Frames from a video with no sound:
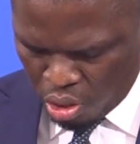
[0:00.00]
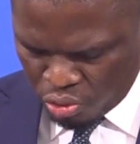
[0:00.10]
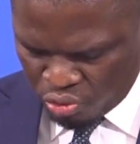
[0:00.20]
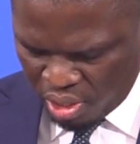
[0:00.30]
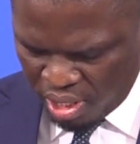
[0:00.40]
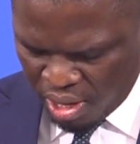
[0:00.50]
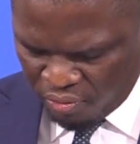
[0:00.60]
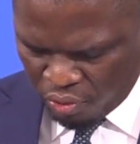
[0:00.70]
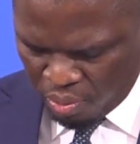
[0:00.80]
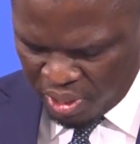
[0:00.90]
Australia
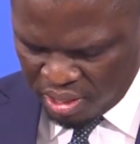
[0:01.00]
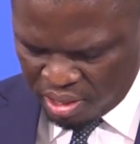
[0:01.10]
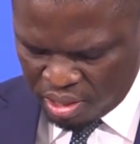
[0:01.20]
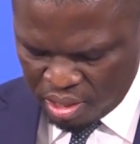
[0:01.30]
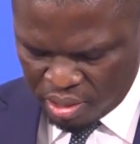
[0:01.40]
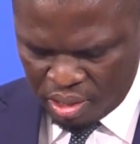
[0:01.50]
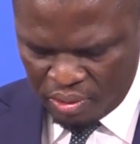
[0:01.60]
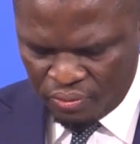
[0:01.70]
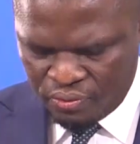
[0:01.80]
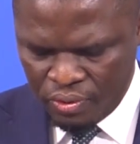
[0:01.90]
from the
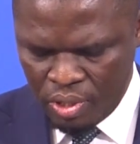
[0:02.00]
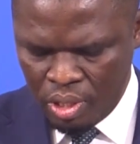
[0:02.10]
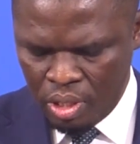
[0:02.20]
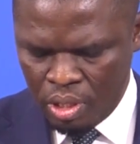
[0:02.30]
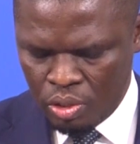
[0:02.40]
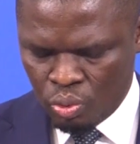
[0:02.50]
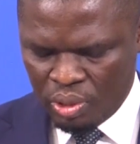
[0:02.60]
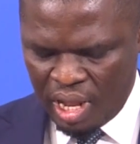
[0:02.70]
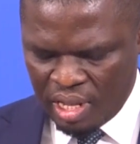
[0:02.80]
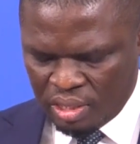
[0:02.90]
16th to
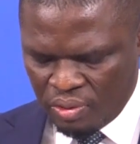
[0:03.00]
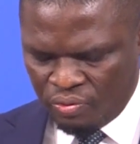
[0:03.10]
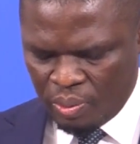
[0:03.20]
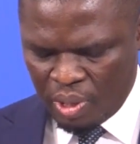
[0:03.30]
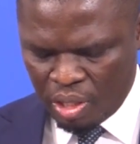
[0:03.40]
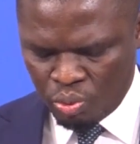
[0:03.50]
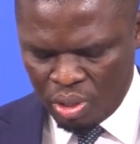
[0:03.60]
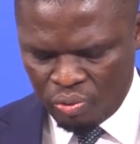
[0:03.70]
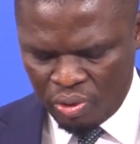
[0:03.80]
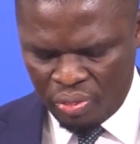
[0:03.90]
19th February
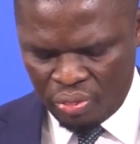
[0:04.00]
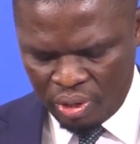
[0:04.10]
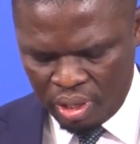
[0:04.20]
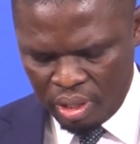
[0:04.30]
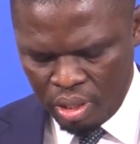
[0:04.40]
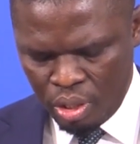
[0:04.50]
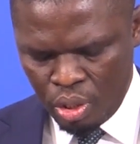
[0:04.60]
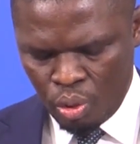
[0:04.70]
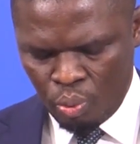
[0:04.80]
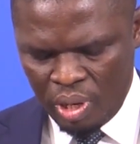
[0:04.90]

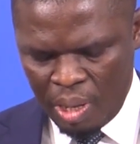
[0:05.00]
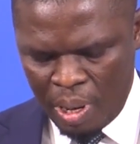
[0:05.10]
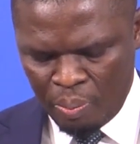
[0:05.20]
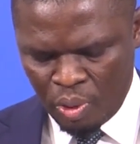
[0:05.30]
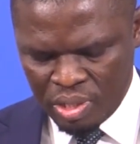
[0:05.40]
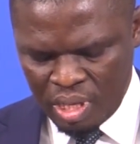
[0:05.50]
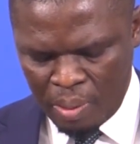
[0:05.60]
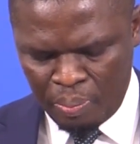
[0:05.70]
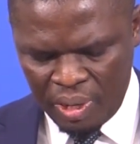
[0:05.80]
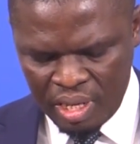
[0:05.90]
2023. William
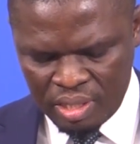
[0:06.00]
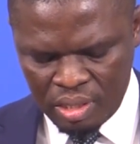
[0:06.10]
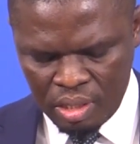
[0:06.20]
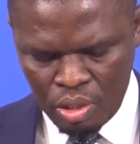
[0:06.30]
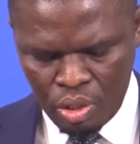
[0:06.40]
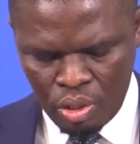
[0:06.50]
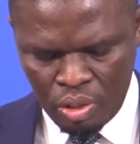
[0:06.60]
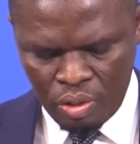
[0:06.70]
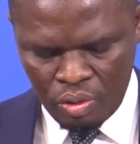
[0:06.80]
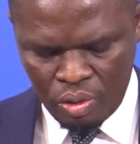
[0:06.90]
Amponsah placed
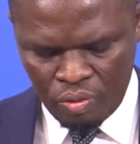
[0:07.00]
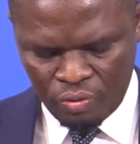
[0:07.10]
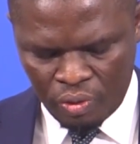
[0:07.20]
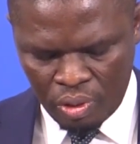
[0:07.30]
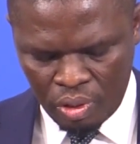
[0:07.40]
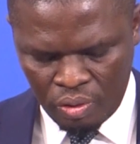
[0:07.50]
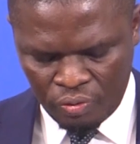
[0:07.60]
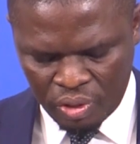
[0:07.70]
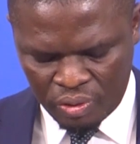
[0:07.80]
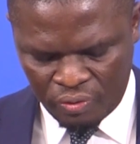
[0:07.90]

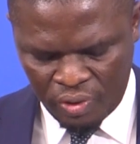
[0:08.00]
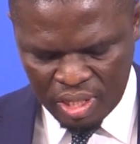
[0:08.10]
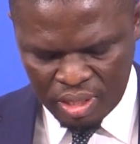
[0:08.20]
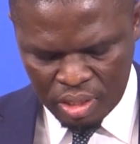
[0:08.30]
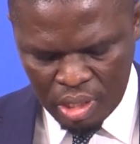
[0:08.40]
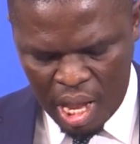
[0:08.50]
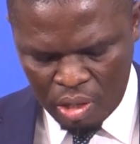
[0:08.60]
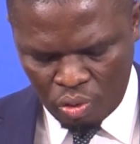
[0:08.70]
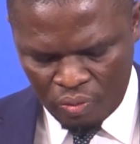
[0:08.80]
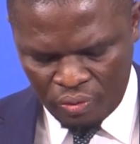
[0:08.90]
41st
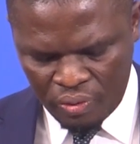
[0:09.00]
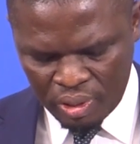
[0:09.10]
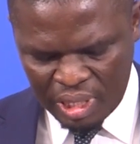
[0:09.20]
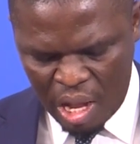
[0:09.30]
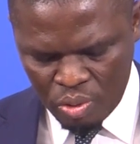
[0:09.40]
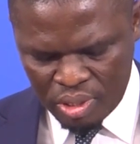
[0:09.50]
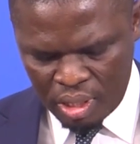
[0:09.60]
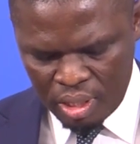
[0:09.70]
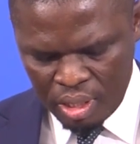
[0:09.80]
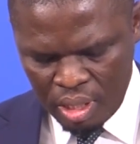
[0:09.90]
out of
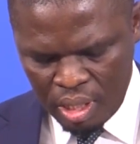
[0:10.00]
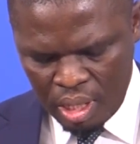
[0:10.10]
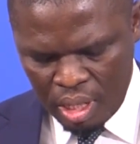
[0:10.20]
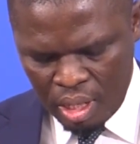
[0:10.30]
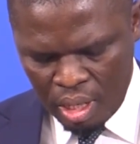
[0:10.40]
1,000